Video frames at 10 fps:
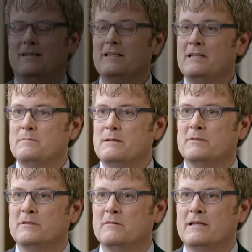A lot of
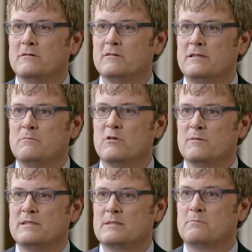people know that early
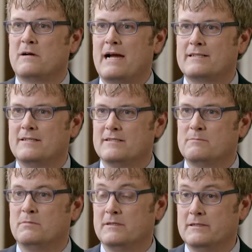Mormons
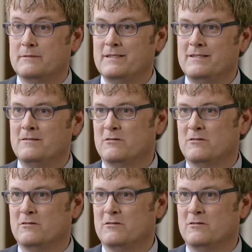practiced polygamy,